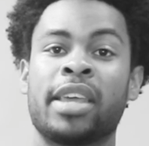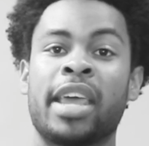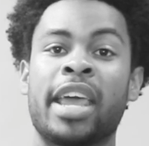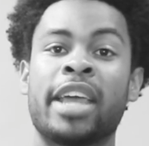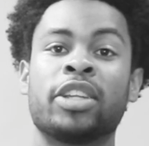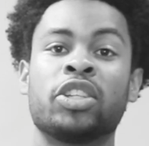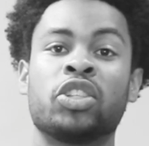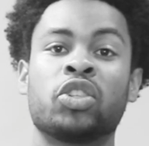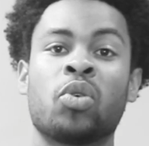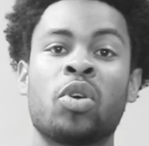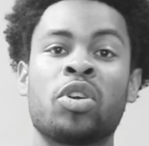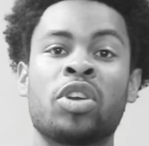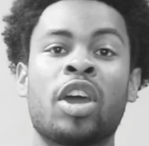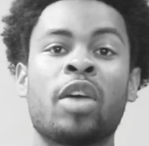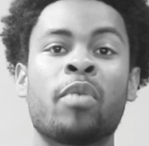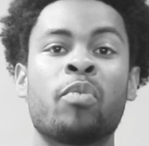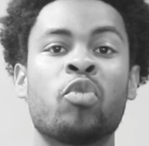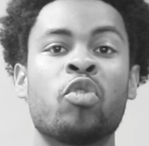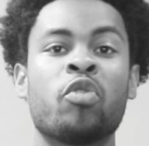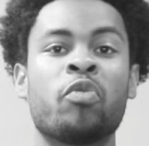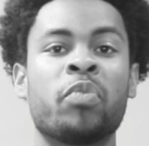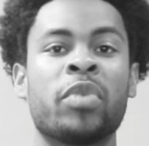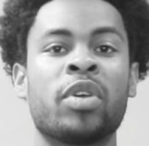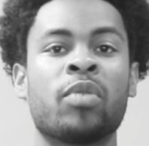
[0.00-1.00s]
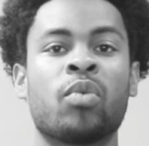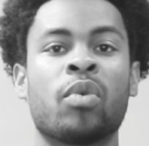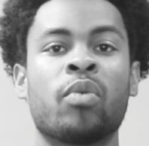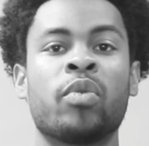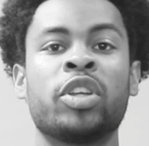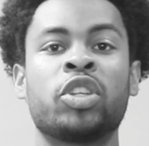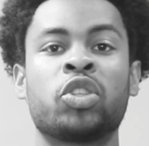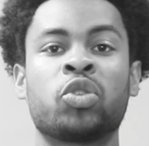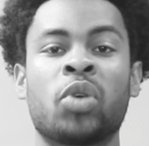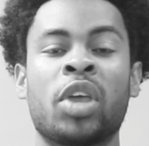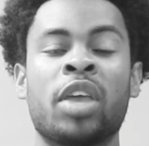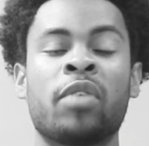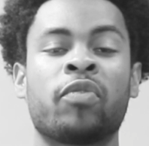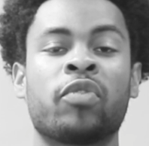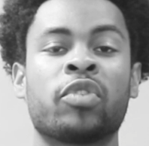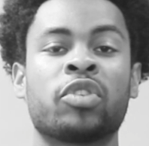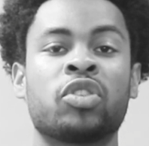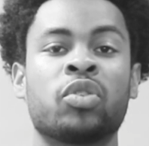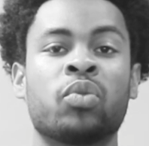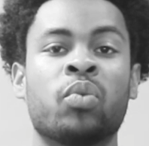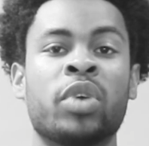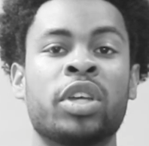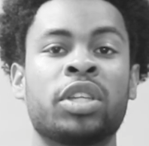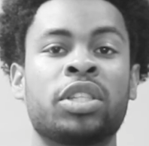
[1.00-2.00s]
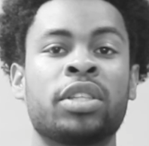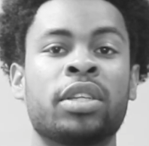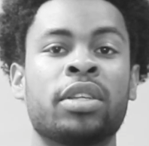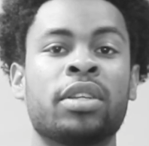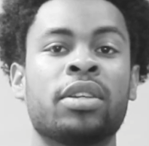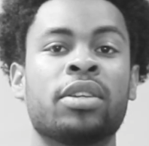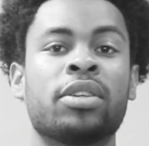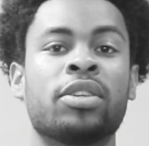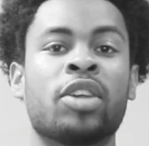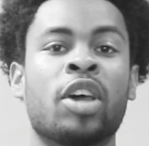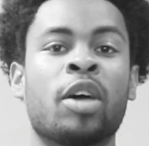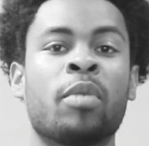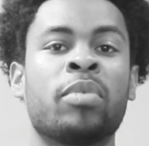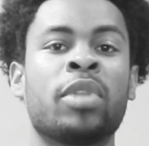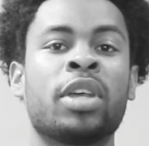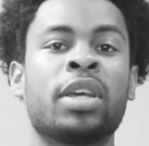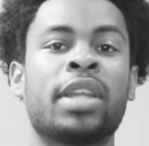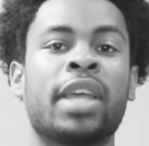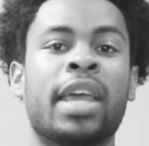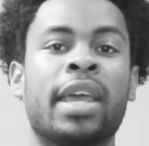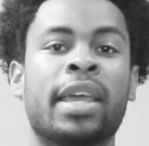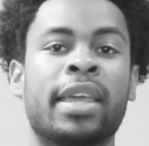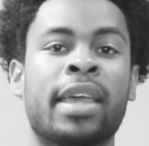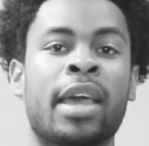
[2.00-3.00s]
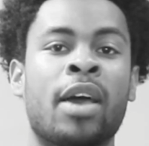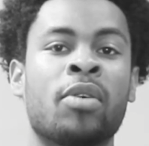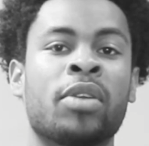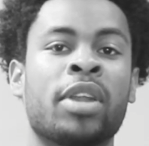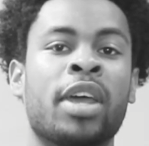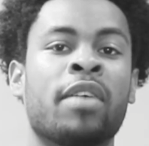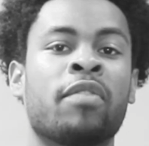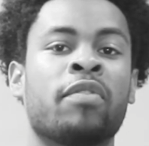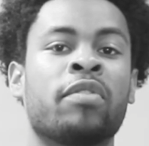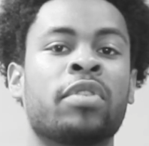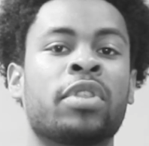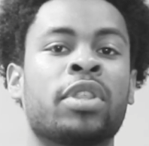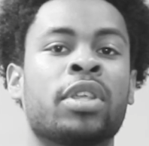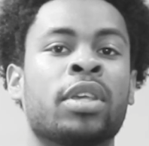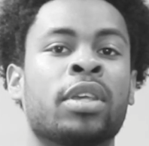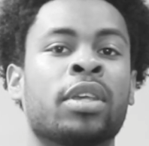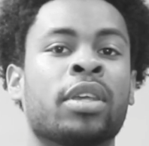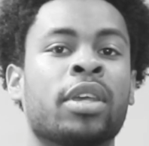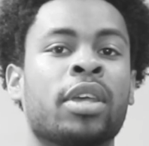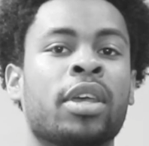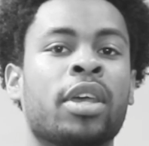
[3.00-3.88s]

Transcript: And join our movement where we trade for tuition, double it, and count everything.